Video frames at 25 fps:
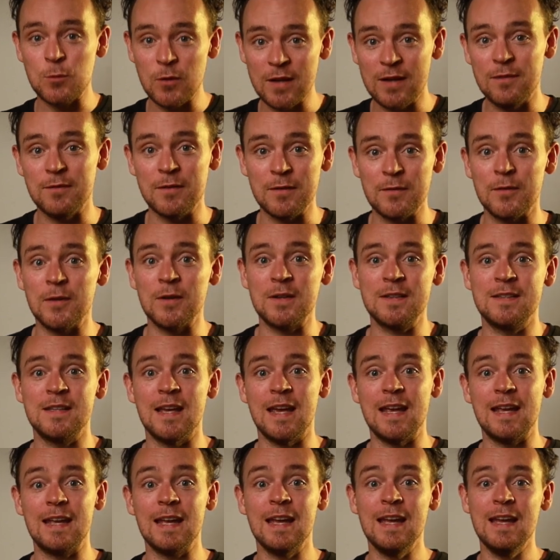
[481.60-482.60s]
quid for fuck's
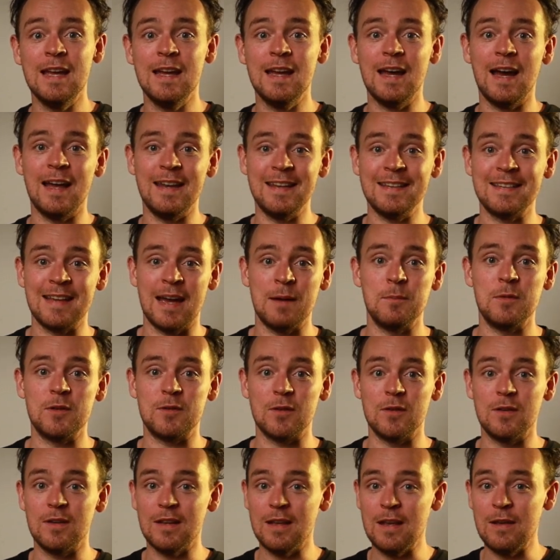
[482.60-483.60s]
sake, and it's
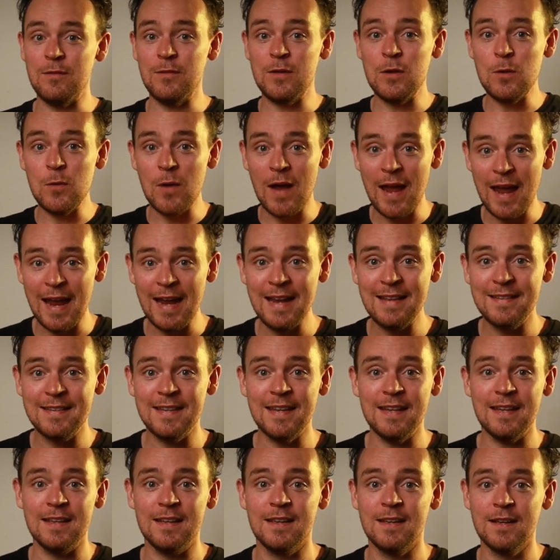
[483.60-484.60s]
Amazon. If you hate
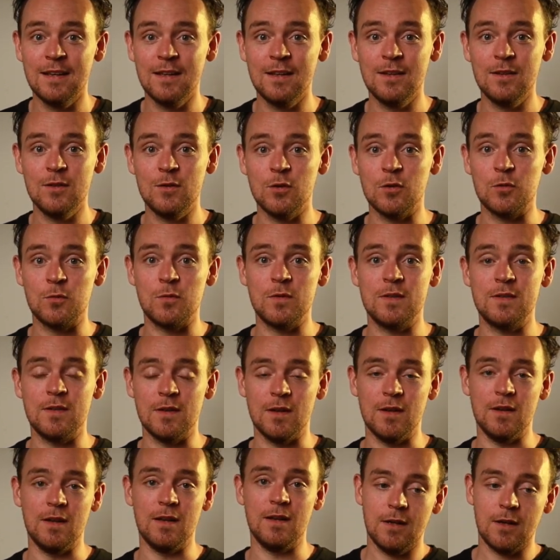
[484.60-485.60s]
it, just
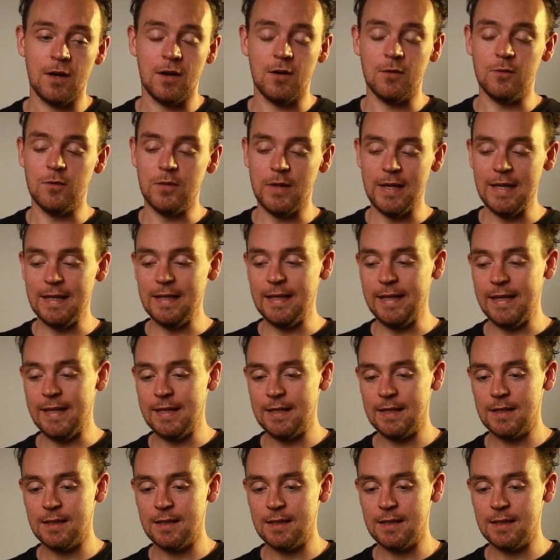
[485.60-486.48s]
return it. Can't really